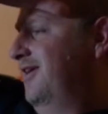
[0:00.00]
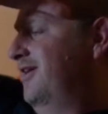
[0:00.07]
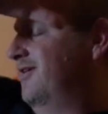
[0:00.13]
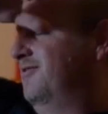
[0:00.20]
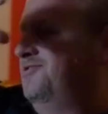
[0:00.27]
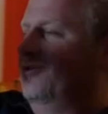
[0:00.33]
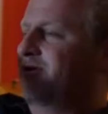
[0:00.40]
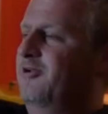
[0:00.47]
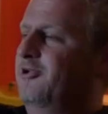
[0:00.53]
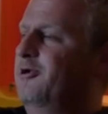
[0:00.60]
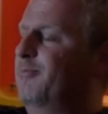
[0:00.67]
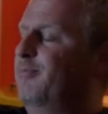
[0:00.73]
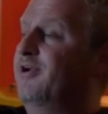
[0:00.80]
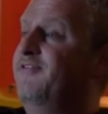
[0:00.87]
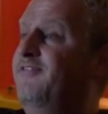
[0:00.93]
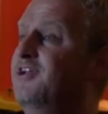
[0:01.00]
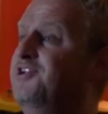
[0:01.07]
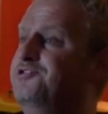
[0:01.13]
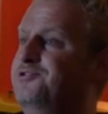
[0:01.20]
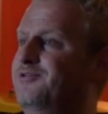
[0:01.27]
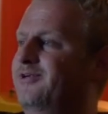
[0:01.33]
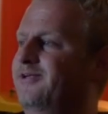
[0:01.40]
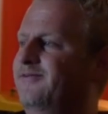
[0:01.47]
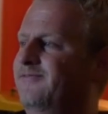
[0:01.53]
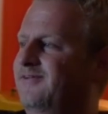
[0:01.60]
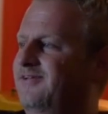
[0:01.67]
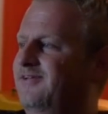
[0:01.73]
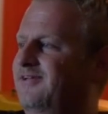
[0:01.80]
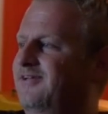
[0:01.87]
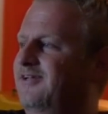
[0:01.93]
you know, so a little brief history.
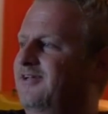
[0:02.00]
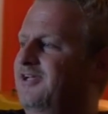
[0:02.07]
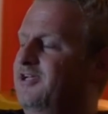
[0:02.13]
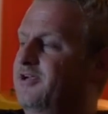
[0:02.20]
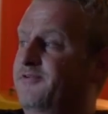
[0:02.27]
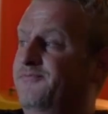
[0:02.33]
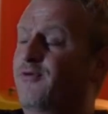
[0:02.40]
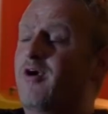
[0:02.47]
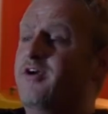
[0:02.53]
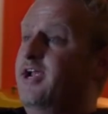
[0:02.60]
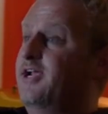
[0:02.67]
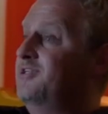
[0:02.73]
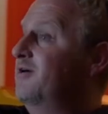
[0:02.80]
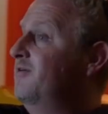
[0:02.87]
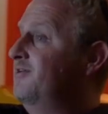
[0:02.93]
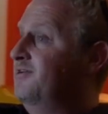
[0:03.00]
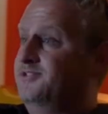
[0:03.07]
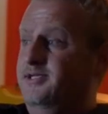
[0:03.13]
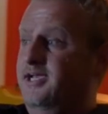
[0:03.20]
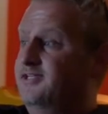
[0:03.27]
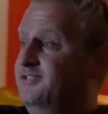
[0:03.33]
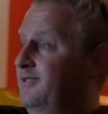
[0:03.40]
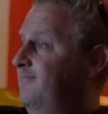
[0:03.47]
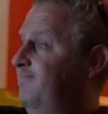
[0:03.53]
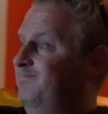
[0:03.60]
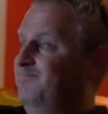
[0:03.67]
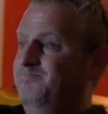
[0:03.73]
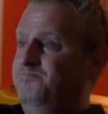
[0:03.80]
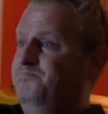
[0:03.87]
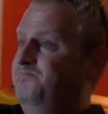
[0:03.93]
You know, the Ferrari Daytona is a
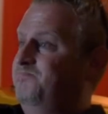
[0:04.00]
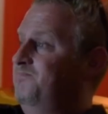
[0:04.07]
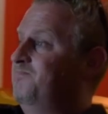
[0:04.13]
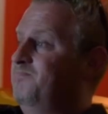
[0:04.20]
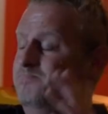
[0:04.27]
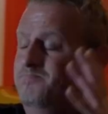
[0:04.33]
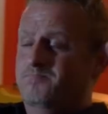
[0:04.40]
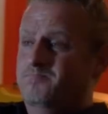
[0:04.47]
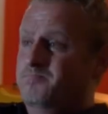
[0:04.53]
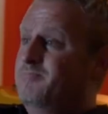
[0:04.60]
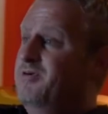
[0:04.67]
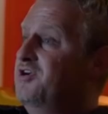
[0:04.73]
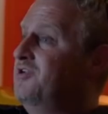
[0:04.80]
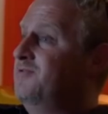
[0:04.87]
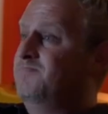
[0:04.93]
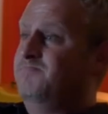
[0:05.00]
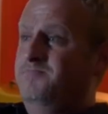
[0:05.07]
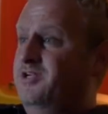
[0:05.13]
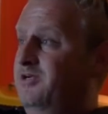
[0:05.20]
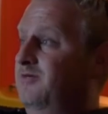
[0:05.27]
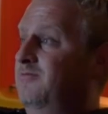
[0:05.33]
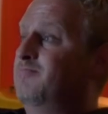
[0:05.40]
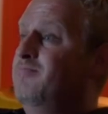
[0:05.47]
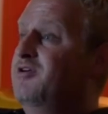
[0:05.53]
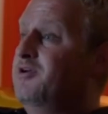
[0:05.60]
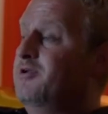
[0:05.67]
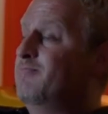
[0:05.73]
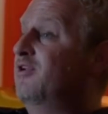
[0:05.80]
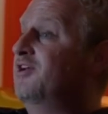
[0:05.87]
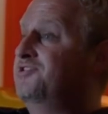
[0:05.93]

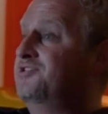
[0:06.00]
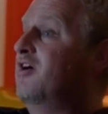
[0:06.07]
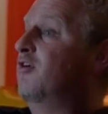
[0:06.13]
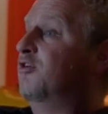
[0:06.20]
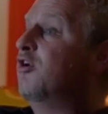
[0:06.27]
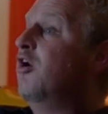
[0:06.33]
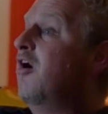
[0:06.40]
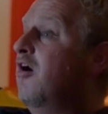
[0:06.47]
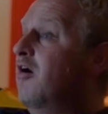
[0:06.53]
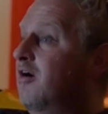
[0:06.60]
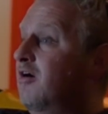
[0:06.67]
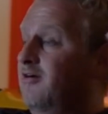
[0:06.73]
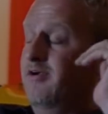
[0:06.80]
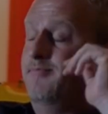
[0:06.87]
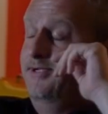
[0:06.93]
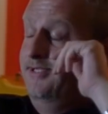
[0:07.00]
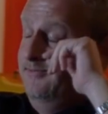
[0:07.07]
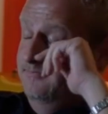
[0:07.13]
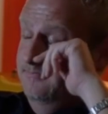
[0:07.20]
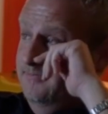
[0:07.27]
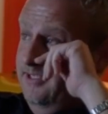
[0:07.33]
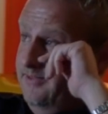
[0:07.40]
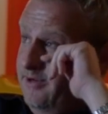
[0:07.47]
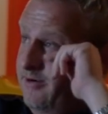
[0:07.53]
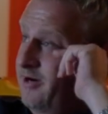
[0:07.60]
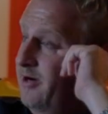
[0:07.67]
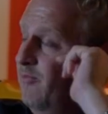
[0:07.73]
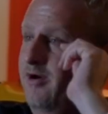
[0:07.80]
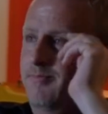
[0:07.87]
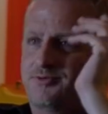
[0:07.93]
million plus dollar car. I mean, they're
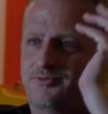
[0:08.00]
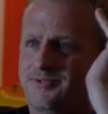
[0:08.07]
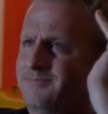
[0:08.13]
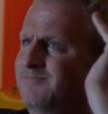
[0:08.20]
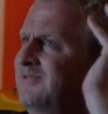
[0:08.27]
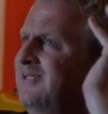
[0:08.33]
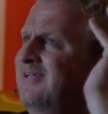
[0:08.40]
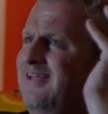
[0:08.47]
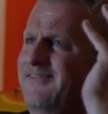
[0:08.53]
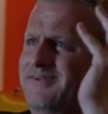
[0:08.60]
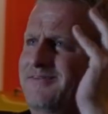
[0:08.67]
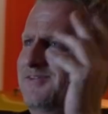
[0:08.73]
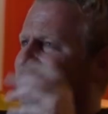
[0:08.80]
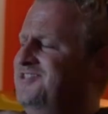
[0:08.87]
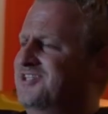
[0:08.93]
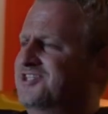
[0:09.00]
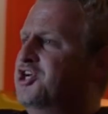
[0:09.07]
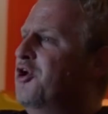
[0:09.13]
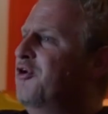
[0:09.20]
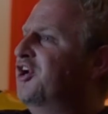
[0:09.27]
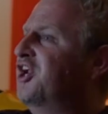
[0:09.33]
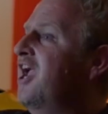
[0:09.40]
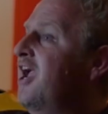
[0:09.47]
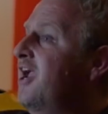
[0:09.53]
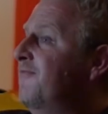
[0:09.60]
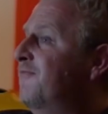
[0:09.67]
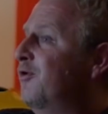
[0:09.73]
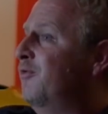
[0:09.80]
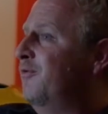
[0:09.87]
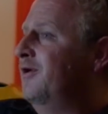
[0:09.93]
anywhere between, I think about $600K
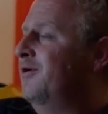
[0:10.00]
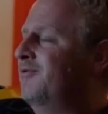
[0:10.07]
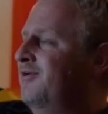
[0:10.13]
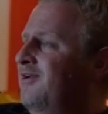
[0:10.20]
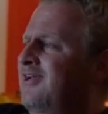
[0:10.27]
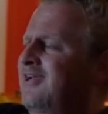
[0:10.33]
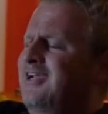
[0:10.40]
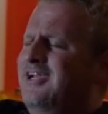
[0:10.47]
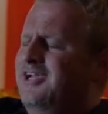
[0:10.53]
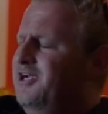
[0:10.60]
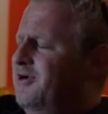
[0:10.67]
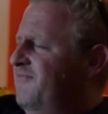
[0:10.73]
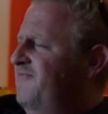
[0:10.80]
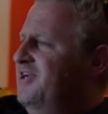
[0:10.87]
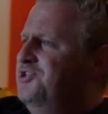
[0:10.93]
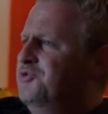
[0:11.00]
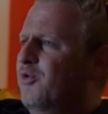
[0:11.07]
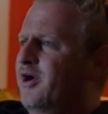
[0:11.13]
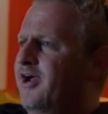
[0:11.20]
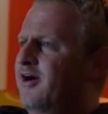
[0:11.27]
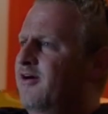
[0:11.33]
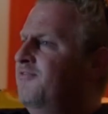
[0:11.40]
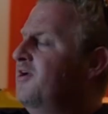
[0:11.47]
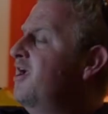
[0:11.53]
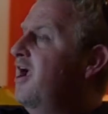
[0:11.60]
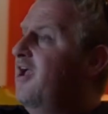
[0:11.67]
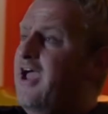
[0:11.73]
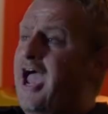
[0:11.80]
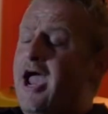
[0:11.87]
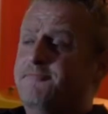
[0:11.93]
for a real one. You know, V12,
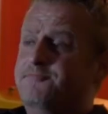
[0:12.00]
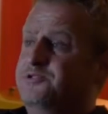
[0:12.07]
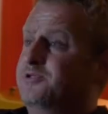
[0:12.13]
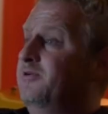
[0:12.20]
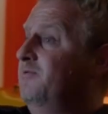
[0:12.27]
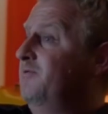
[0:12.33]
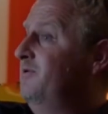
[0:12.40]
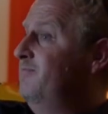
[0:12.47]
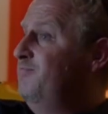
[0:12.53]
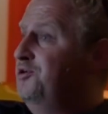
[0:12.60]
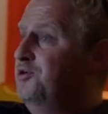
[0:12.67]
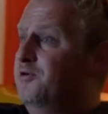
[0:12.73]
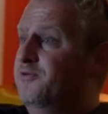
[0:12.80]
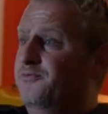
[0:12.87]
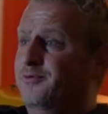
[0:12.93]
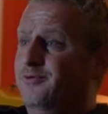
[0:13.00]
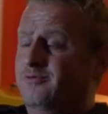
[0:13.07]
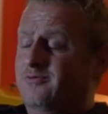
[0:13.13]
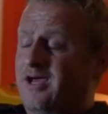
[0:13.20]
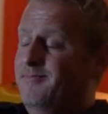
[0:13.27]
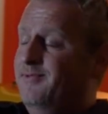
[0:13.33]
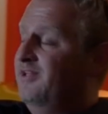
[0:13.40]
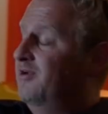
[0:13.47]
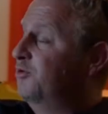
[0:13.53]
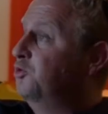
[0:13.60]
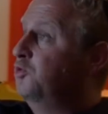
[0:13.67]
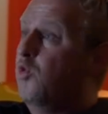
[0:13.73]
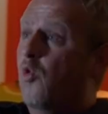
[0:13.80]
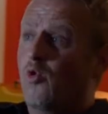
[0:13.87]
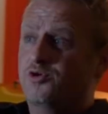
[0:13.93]
absolutely beautiful. I mean, they're
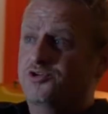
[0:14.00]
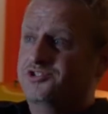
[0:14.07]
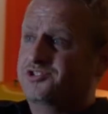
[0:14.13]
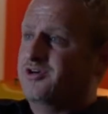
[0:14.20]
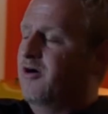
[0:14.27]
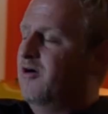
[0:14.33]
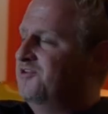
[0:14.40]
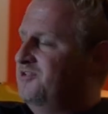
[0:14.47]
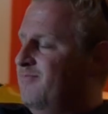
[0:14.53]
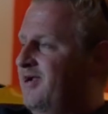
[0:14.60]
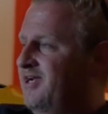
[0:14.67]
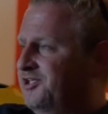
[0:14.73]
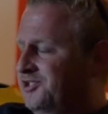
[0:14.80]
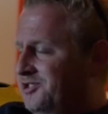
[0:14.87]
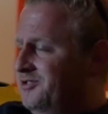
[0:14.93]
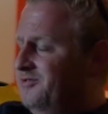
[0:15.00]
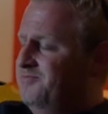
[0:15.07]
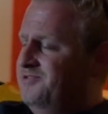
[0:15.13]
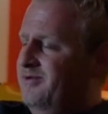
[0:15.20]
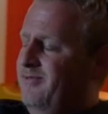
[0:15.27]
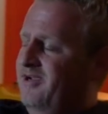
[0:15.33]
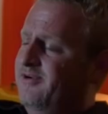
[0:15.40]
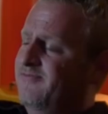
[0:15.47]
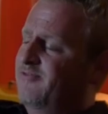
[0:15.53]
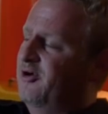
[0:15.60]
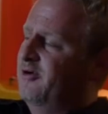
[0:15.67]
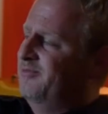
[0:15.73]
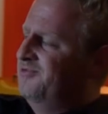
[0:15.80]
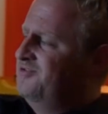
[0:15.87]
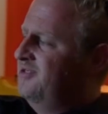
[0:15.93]
gorgeous cars. They make coupes and they make
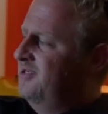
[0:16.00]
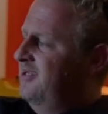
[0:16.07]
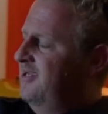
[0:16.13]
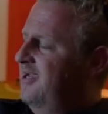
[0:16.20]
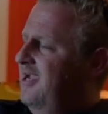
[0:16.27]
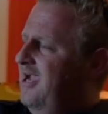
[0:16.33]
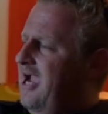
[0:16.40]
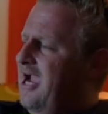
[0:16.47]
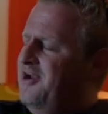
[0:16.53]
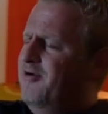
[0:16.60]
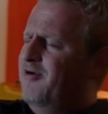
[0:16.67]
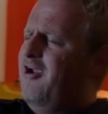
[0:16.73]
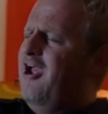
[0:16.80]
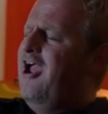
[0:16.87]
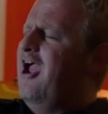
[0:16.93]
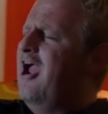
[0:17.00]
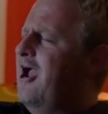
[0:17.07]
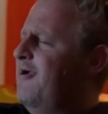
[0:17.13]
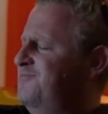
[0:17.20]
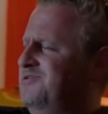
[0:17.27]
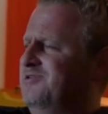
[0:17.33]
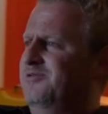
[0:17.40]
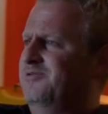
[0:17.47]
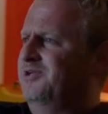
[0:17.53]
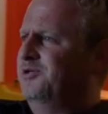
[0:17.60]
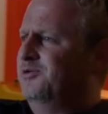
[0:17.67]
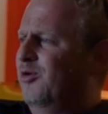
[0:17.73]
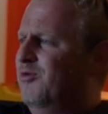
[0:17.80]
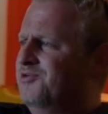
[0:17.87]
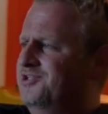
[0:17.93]
convertibles, and they're absolutely
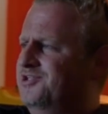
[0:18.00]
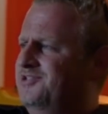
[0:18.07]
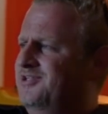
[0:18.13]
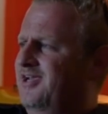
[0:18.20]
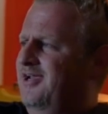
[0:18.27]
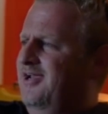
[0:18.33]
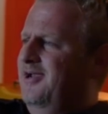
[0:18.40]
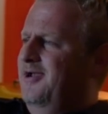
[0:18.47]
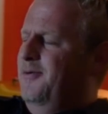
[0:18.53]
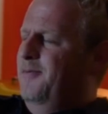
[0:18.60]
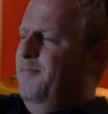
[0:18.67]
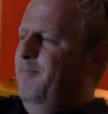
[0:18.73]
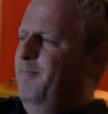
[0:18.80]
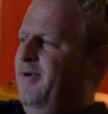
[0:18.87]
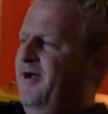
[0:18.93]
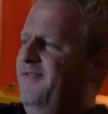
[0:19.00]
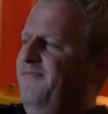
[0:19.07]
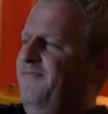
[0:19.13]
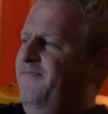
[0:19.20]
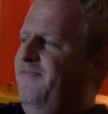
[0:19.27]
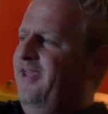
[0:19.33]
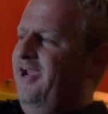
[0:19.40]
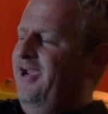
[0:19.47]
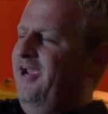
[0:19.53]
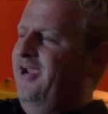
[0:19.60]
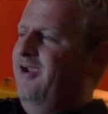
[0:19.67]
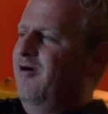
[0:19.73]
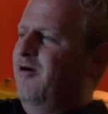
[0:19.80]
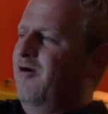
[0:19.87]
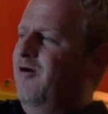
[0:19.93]
gorgeous, but
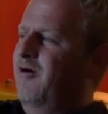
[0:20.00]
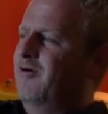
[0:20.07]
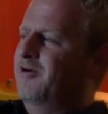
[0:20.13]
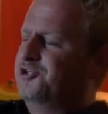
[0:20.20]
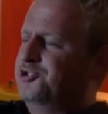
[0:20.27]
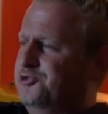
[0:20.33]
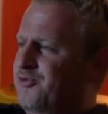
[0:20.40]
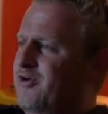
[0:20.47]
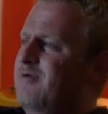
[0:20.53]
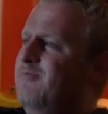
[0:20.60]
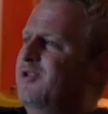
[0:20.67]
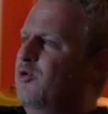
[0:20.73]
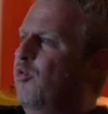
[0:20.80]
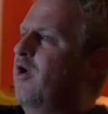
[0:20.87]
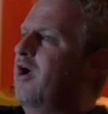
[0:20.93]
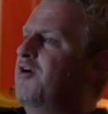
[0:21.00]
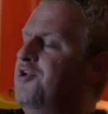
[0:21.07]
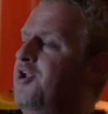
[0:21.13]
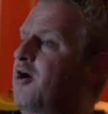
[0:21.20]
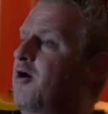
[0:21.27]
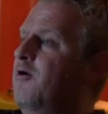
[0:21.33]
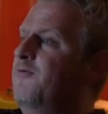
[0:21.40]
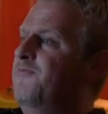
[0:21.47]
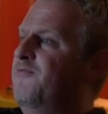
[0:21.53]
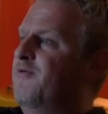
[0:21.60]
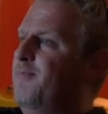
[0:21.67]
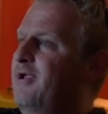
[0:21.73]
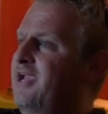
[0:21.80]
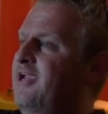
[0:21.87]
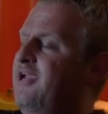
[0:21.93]
they are extremely well known for
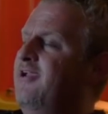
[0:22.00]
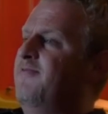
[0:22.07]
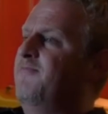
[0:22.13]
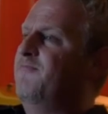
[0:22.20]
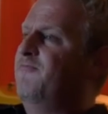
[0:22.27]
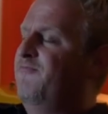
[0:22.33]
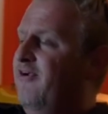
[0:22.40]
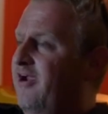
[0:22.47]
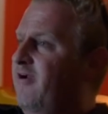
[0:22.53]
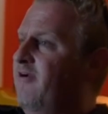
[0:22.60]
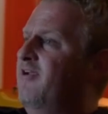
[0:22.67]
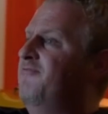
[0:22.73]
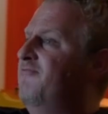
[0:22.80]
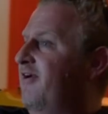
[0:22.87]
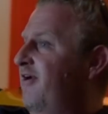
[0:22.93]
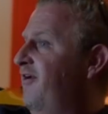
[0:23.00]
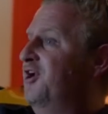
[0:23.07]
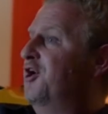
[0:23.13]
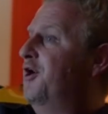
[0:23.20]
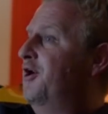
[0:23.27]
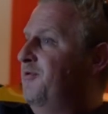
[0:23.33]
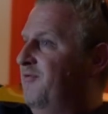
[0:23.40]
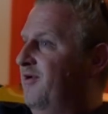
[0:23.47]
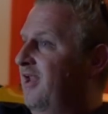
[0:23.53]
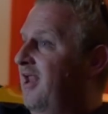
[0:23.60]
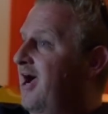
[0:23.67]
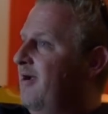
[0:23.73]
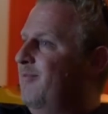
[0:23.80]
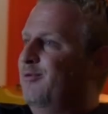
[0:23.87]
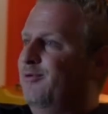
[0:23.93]
being very, very
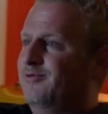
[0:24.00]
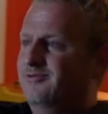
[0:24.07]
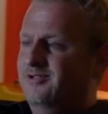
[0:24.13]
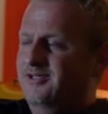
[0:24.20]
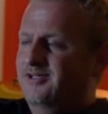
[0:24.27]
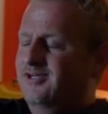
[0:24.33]
unreliable.